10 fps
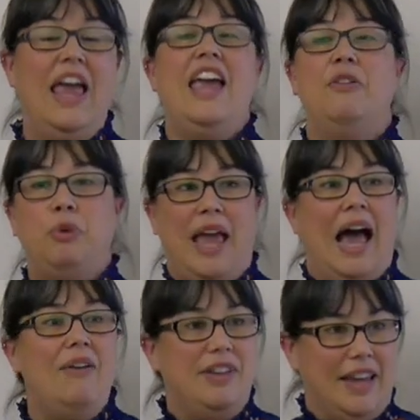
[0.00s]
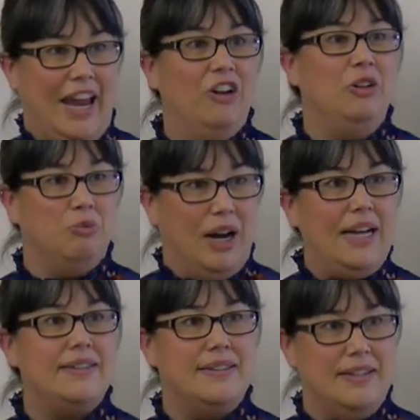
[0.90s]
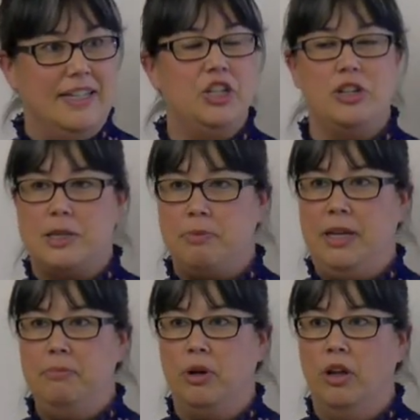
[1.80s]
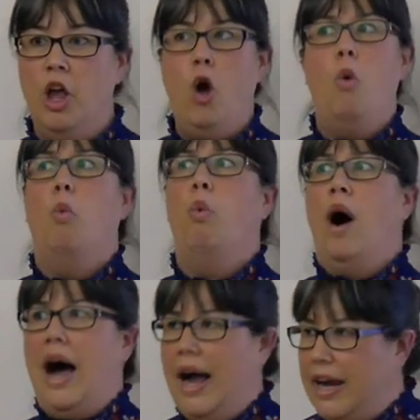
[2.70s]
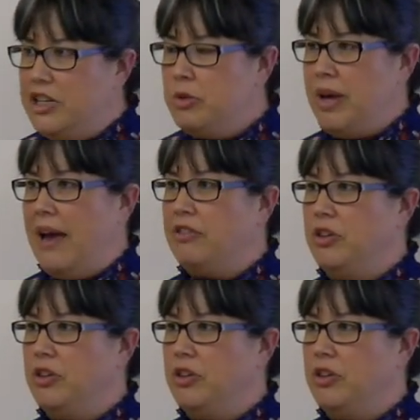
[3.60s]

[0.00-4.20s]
If we have inherent rights as indigenous people, why do we have to